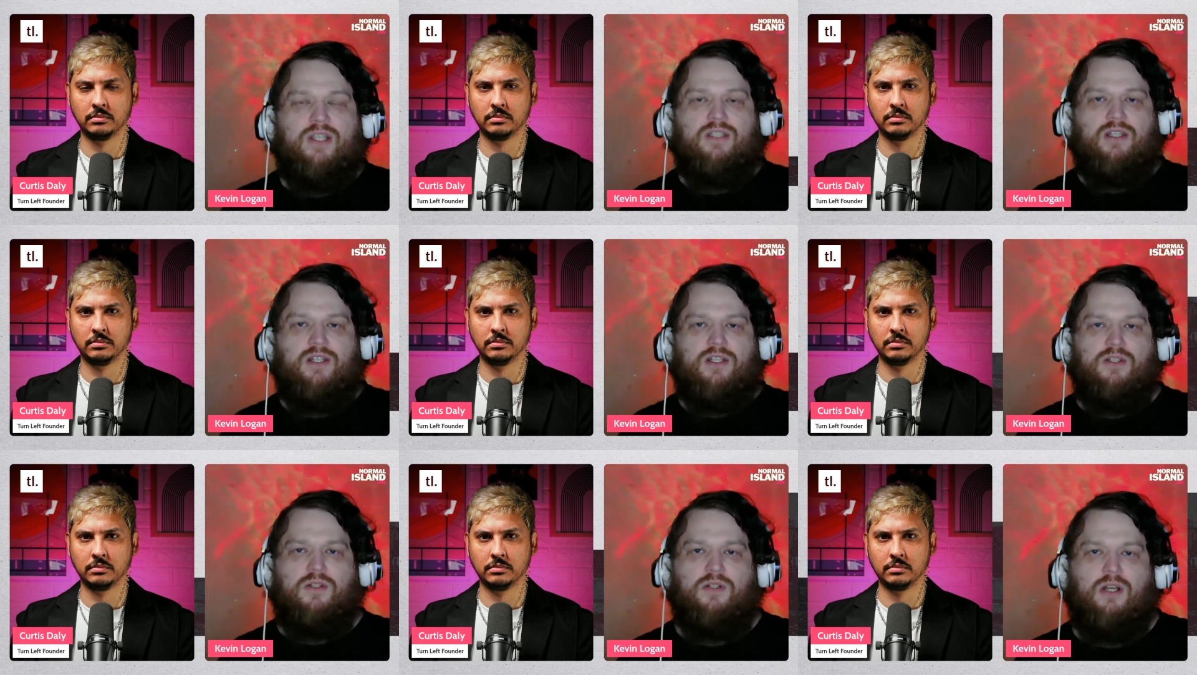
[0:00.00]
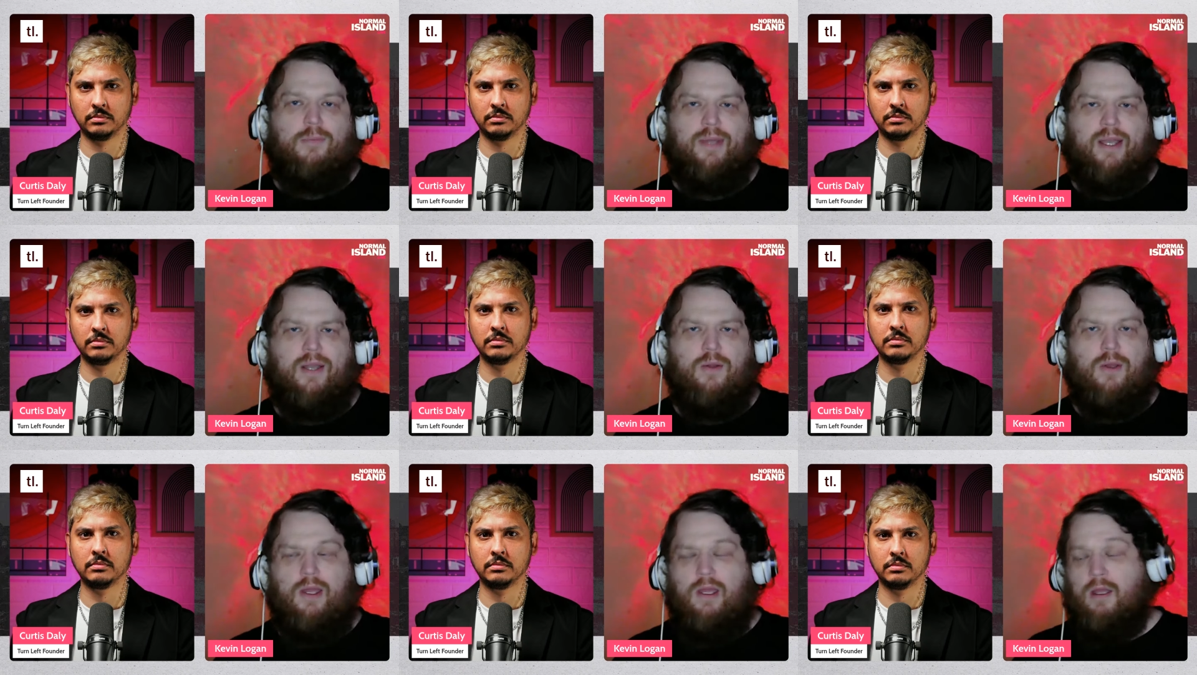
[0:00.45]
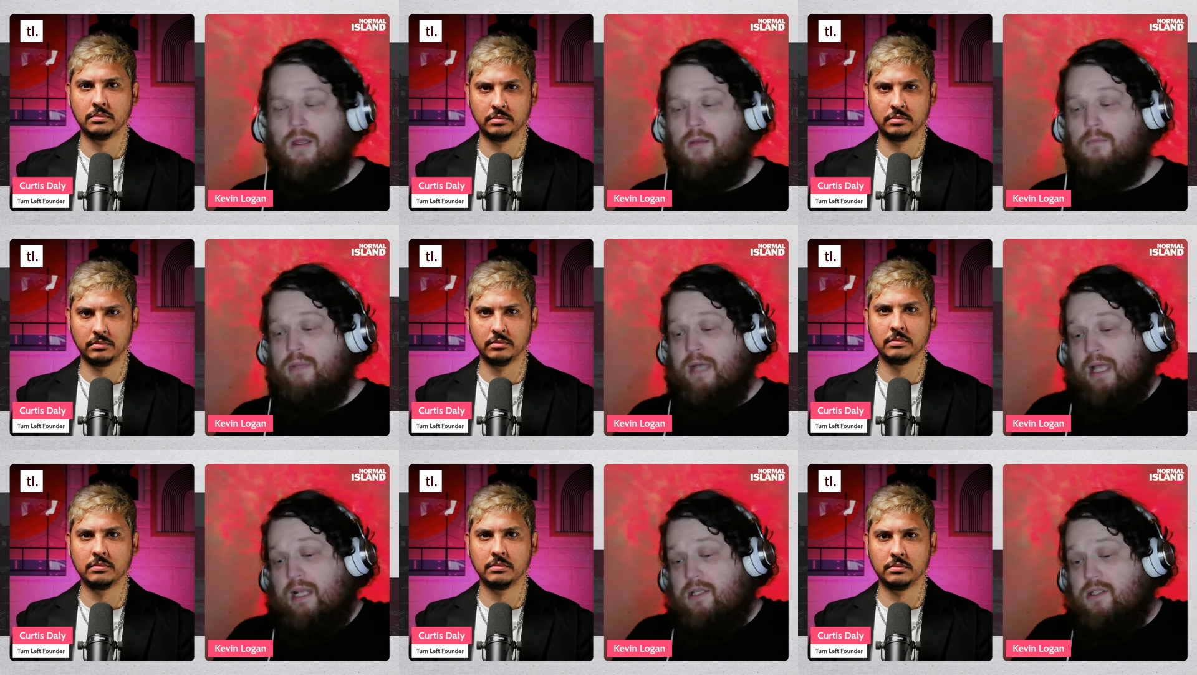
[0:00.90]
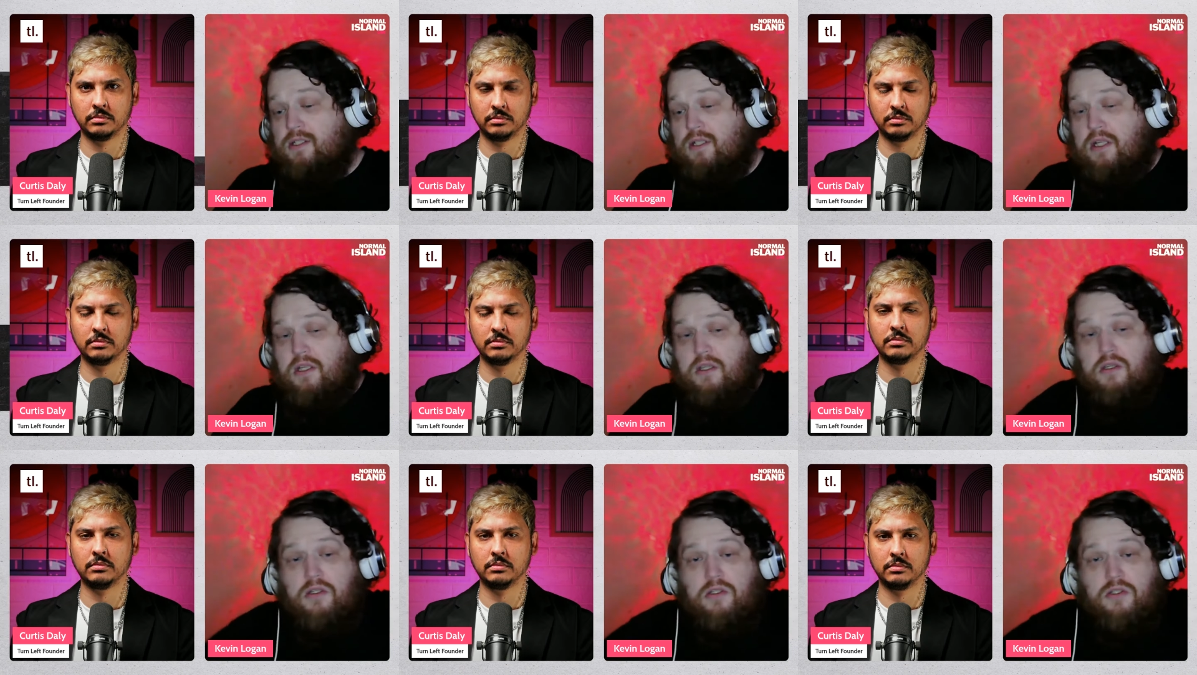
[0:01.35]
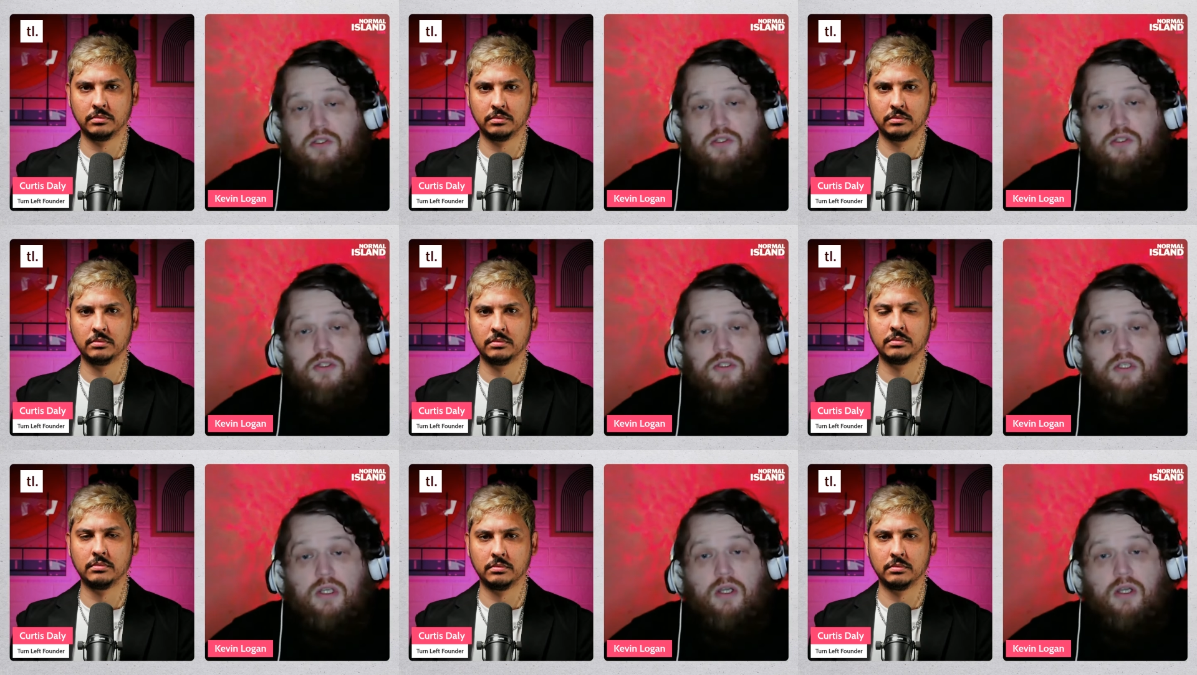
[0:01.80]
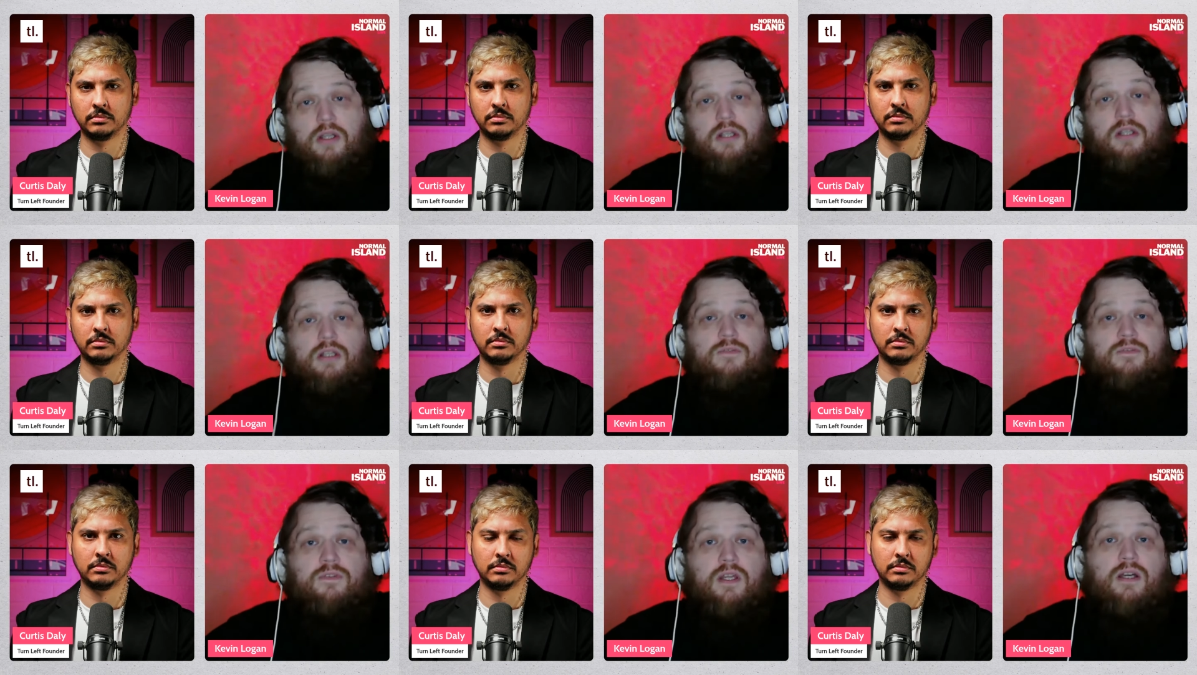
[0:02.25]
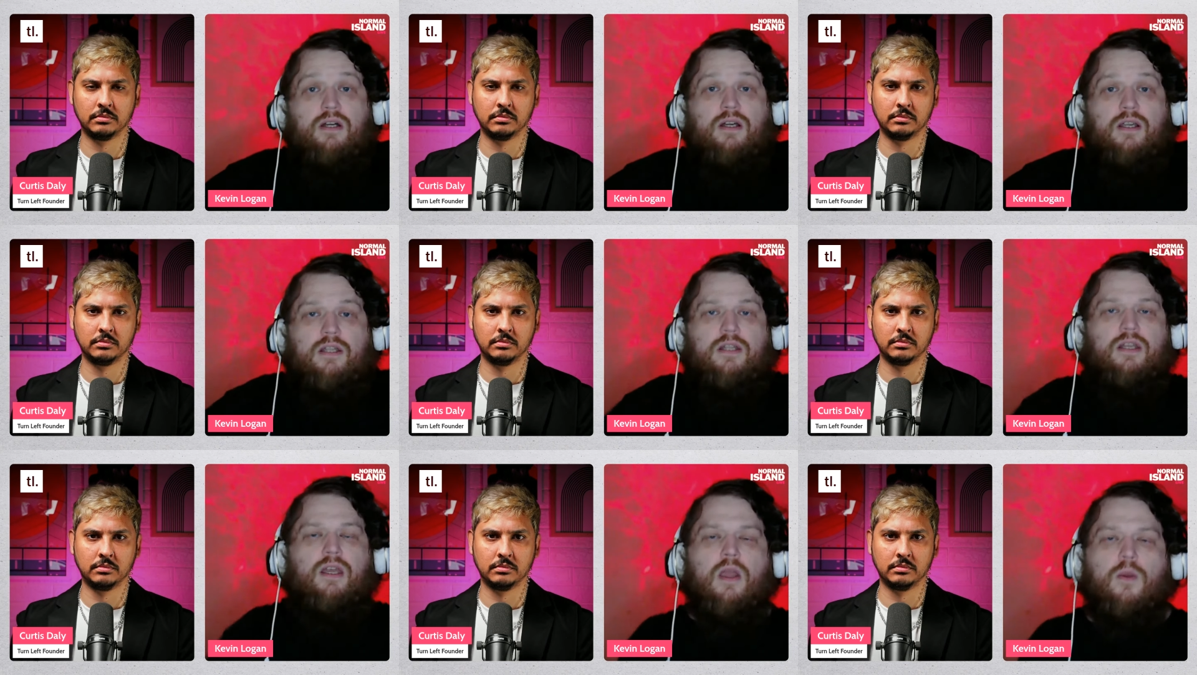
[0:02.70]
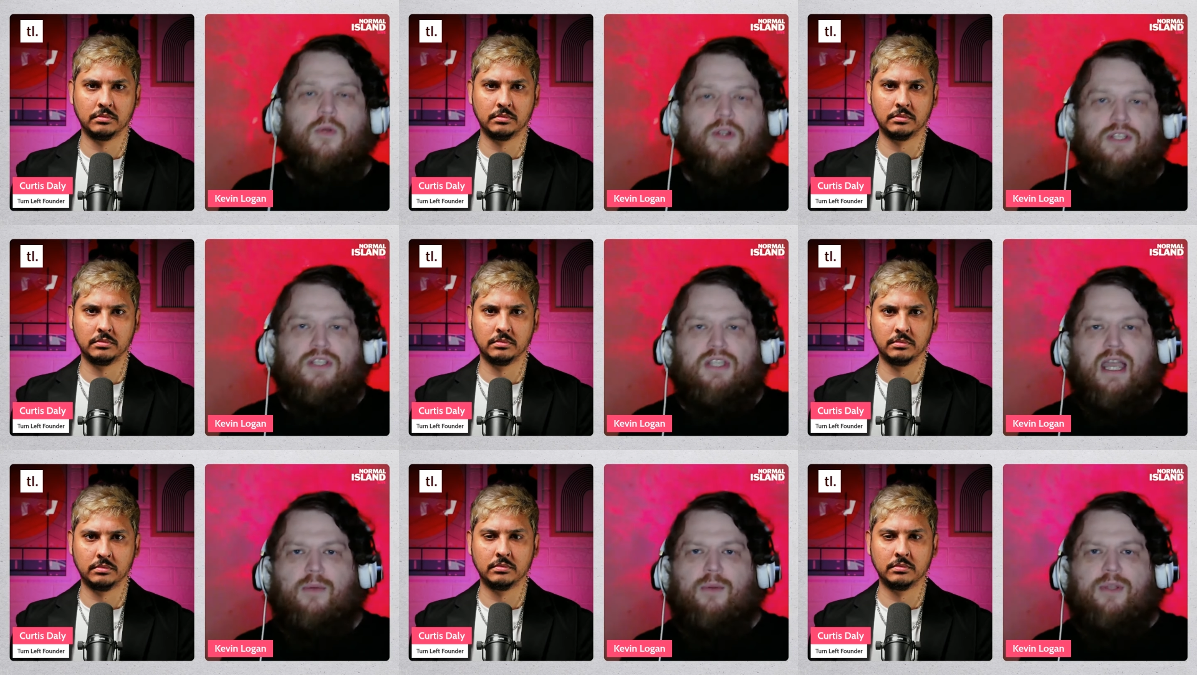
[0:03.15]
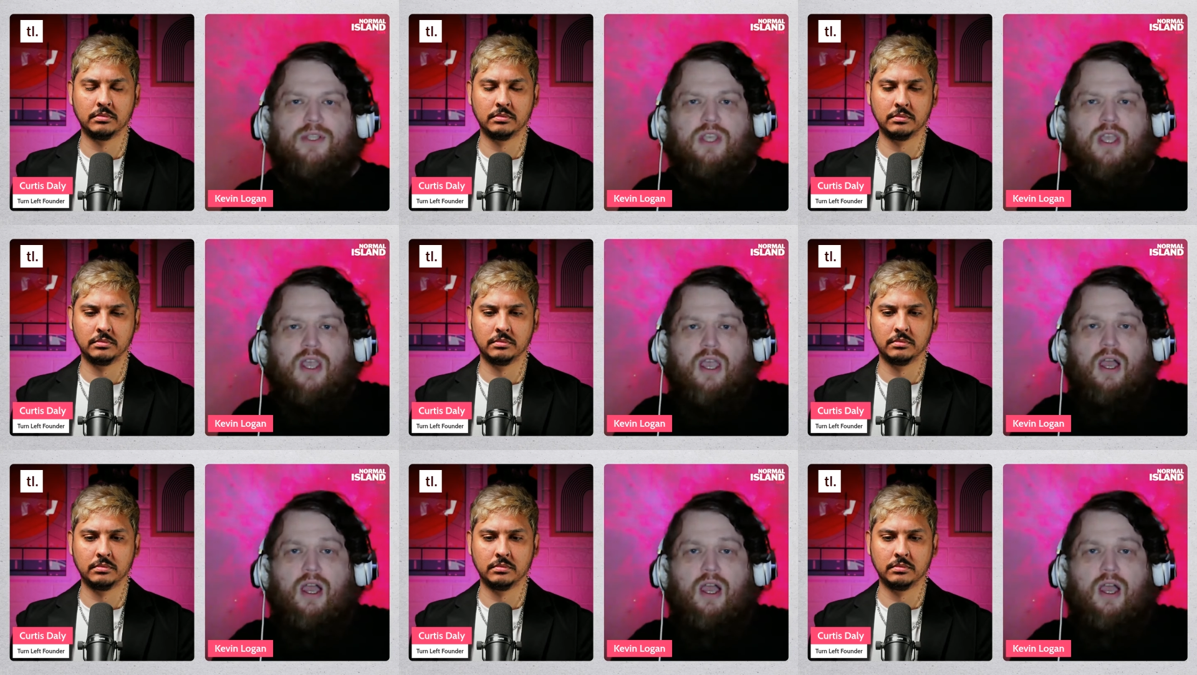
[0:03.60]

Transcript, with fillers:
Speaker 1: to describe how Palestinians just kind of died. Whereas now it's